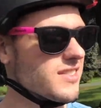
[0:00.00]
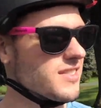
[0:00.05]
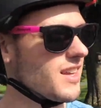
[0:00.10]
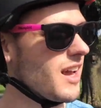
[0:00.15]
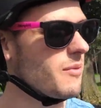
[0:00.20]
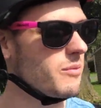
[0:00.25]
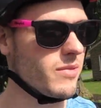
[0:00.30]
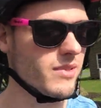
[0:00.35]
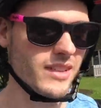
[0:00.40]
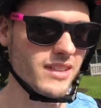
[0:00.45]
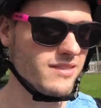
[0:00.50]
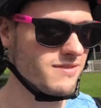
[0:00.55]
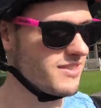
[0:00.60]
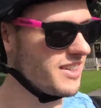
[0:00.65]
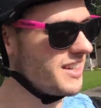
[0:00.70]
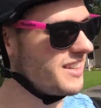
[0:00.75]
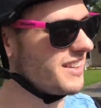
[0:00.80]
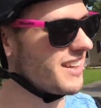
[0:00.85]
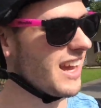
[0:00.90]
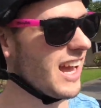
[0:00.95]
I'm
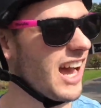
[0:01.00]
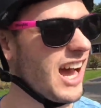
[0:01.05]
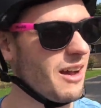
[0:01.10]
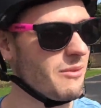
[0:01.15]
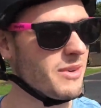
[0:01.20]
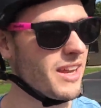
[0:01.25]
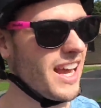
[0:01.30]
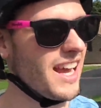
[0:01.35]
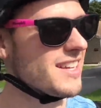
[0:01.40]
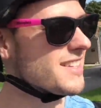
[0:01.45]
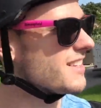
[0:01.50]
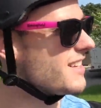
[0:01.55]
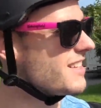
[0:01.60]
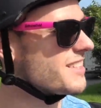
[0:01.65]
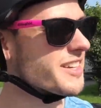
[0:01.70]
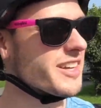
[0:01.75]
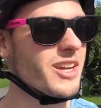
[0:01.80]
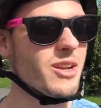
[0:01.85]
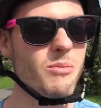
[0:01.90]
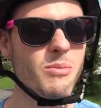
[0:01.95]
guessing it's
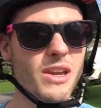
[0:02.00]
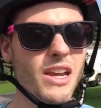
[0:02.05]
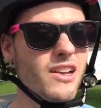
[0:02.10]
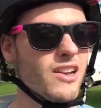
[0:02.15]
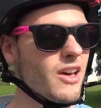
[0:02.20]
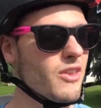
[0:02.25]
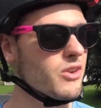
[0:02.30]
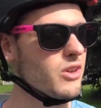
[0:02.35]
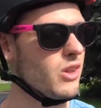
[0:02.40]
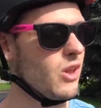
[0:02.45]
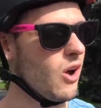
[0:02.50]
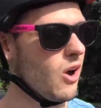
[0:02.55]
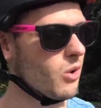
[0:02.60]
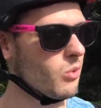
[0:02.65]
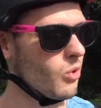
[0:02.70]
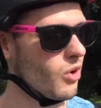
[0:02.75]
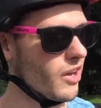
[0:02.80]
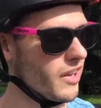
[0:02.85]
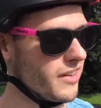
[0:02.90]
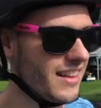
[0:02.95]
gonna be another long
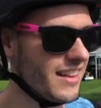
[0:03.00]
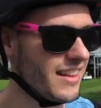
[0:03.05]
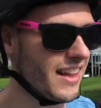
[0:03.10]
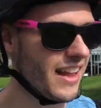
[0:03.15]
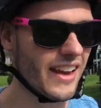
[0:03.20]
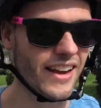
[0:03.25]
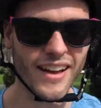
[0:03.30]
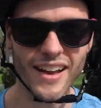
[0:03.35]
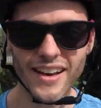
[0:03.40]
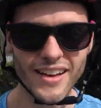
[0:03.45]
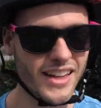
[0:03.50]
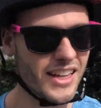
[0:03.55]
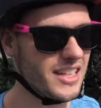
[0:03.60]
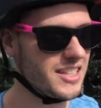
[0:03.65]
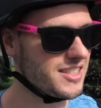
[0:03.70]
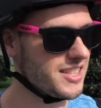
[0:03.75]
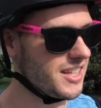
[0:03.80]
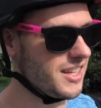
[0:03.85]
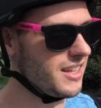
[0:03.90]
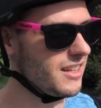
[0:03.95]
one. I got
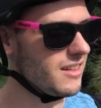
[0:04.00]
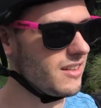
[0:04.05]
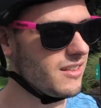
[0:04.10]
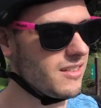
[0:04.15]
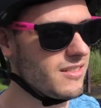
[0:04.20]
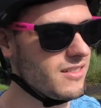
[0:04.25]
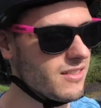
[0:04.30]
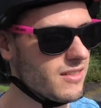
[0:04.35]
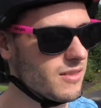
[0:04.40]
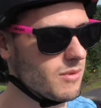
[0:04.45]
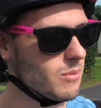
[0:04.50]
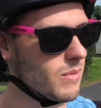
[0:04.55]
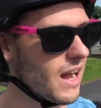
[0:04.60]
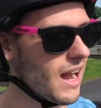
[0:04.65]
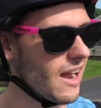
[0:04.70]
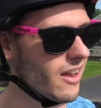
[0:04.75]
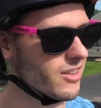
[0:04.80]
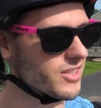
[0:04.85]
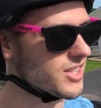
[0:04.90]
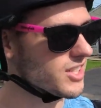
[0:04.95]
18
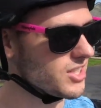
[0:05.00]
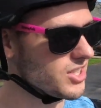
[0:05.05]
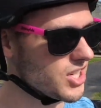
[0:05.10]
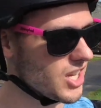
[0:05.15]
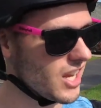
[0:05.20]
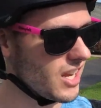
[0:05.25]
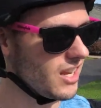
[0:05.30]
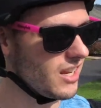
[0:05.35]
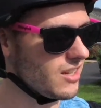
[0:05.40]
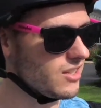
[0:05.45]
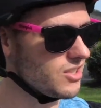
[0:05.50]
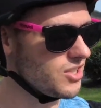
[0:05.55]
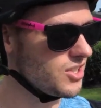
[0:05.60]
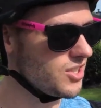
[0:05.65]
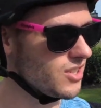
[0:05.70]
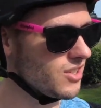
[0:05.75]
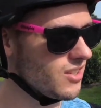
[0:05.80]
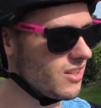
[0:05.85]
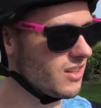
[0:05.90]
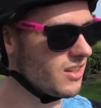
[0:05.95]
miles and change
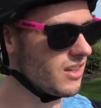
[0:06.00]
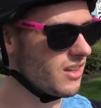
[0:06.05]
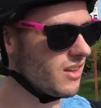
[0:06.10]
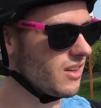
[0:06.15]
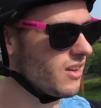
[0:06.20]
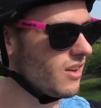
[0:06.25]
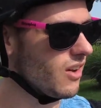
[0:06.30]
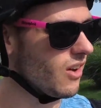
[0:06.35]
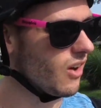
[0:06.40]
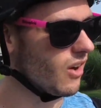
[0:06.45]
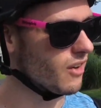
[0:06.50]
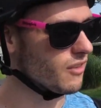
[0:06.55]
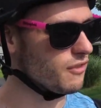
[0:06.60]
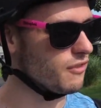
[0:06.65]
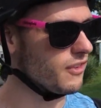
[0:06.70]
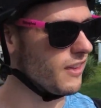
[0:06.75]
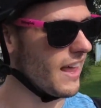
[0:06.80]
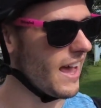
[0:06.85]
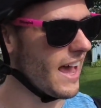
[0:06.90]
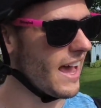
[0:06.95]
on
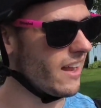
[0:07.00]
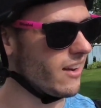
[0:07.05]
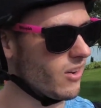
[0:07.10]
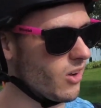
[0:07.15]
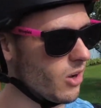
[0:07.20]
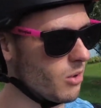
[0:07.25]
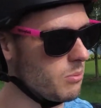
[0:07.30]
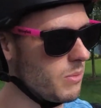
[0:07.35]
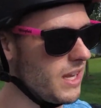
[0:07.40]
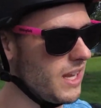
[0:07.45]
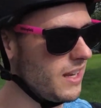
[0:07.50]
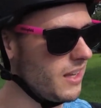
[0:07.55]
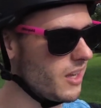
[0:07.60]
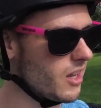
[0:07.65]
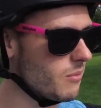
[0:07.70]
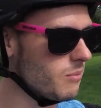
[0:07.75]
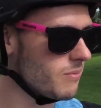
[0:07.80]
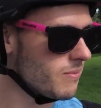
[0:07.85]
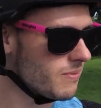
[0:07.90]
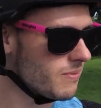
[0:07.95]
flat on medium,